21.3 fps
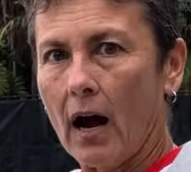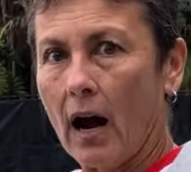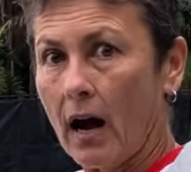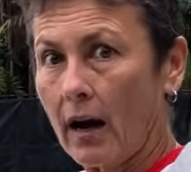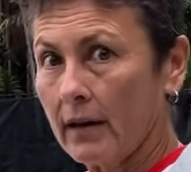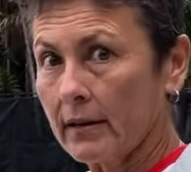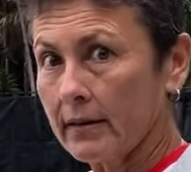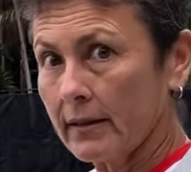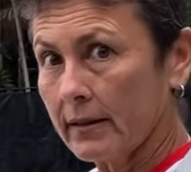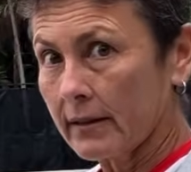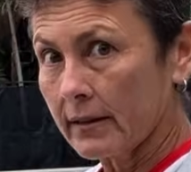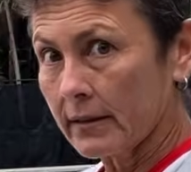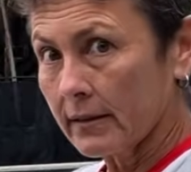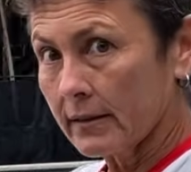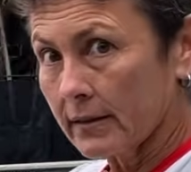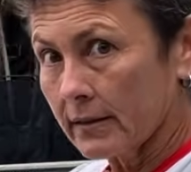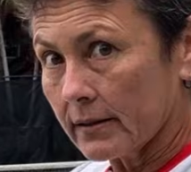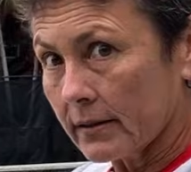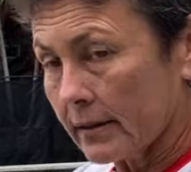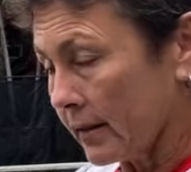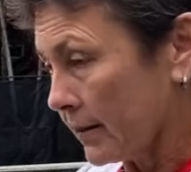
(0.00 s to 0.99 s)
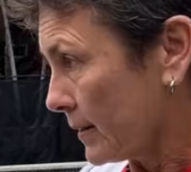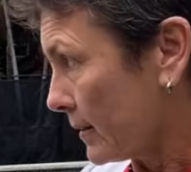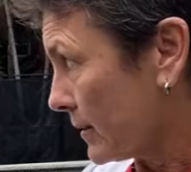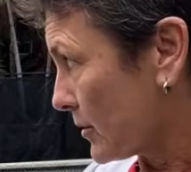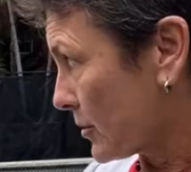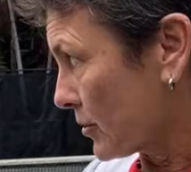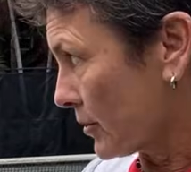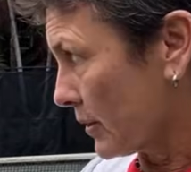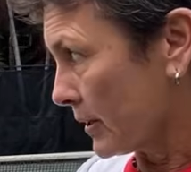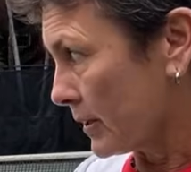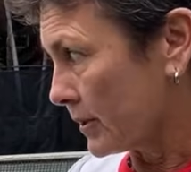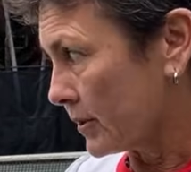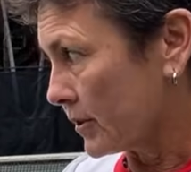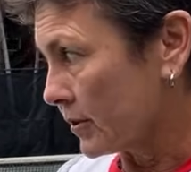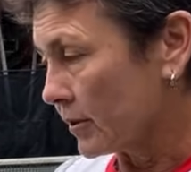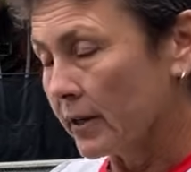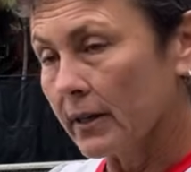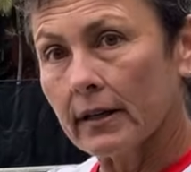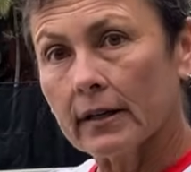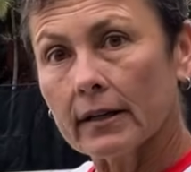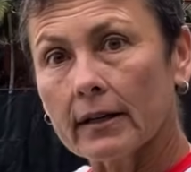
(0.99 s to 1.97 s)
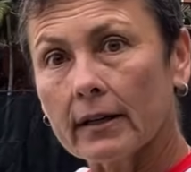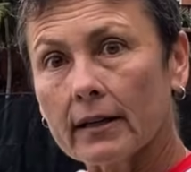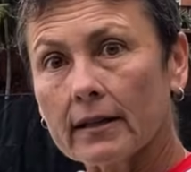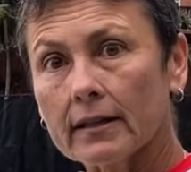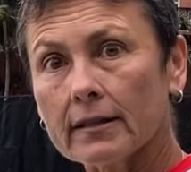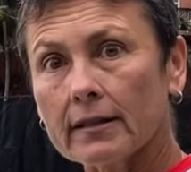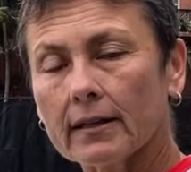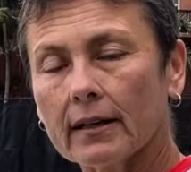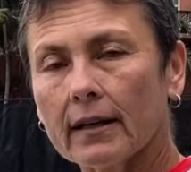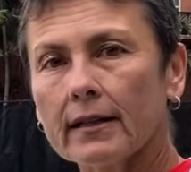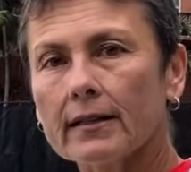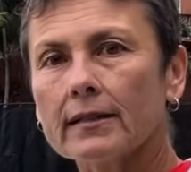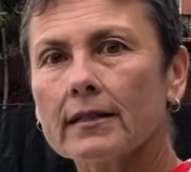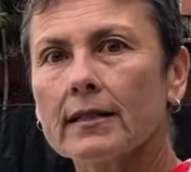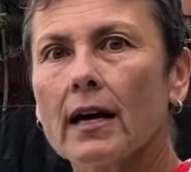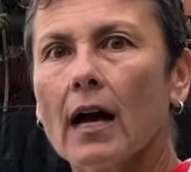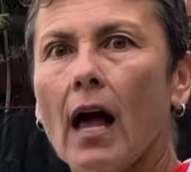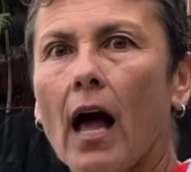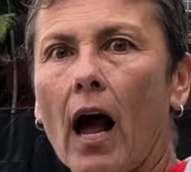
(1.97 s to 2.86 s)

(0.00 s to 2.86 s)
Are they trying to hit a slice?